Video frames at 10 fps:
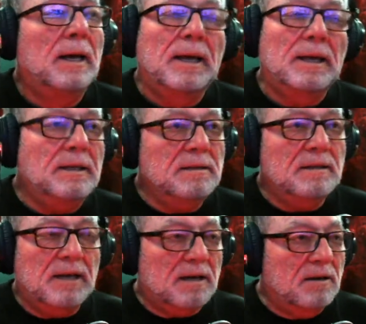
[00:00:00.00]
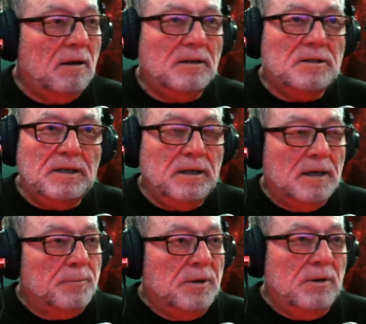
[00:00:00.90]
Isn't technology,
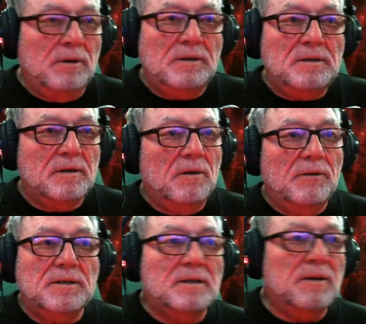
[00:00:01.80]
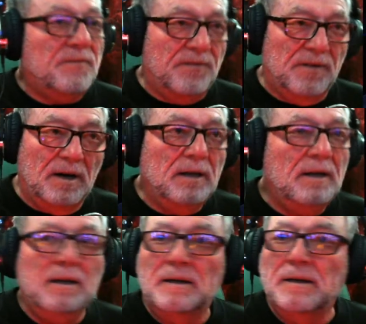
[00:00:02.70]
computers, and all this stuff fun?